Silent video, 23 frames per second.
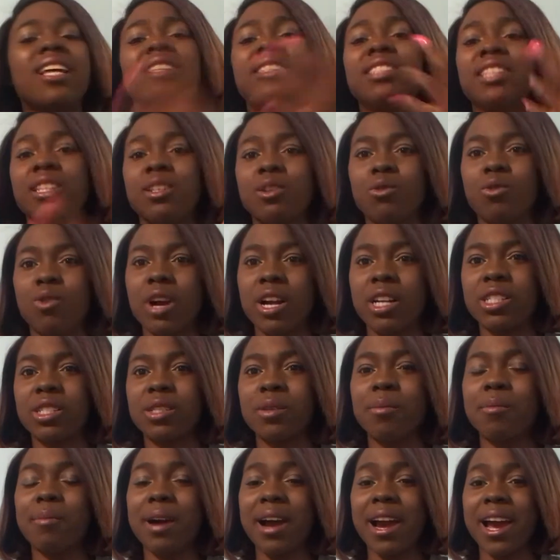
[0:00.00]
didn't watch
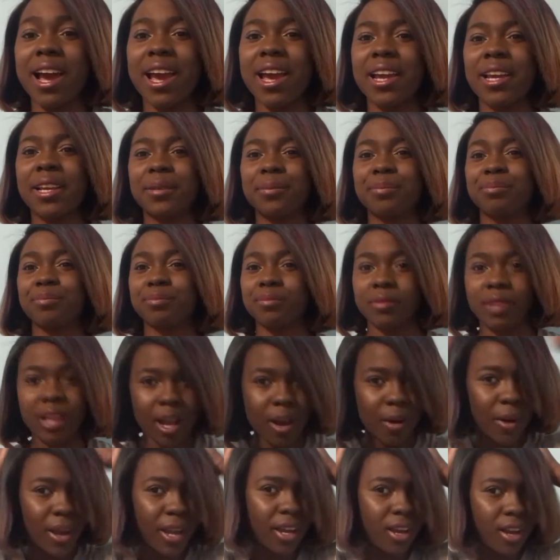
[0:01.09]
my
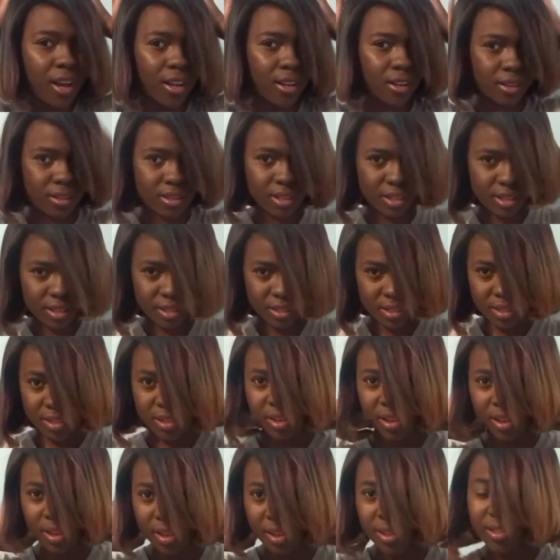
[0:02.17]
how I dyed
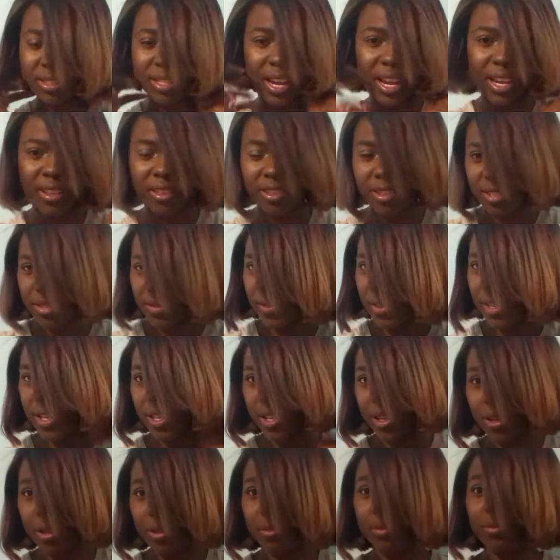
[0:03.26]
this
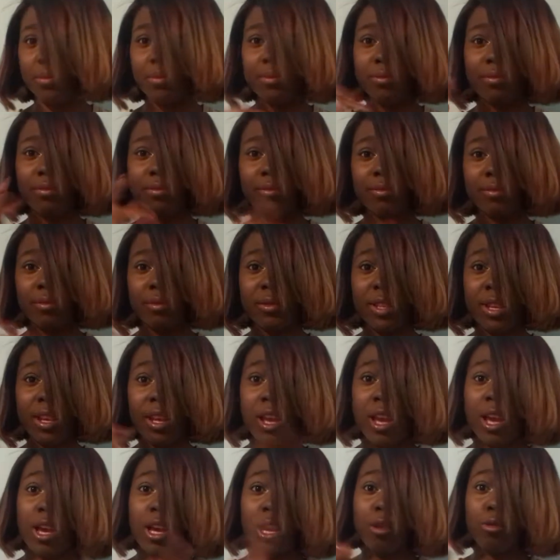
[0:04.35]
video.
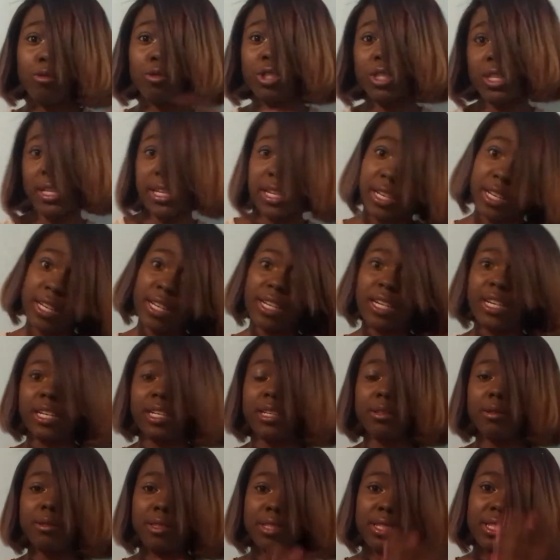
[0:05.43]
Go check it
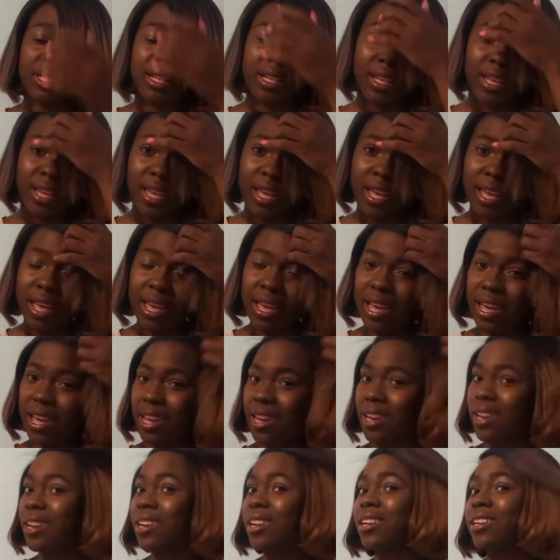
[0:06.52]
out.
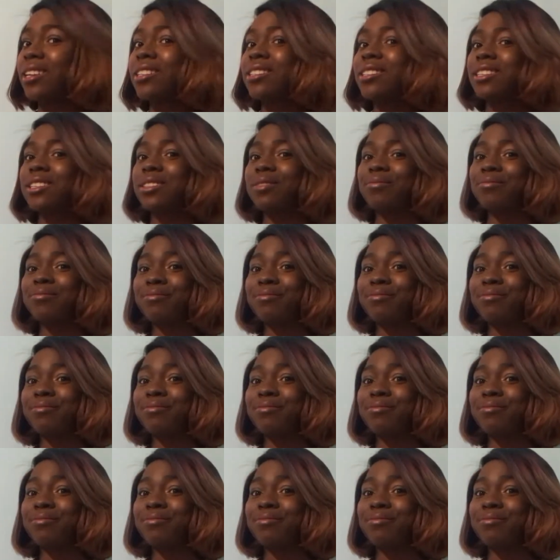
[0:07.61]
And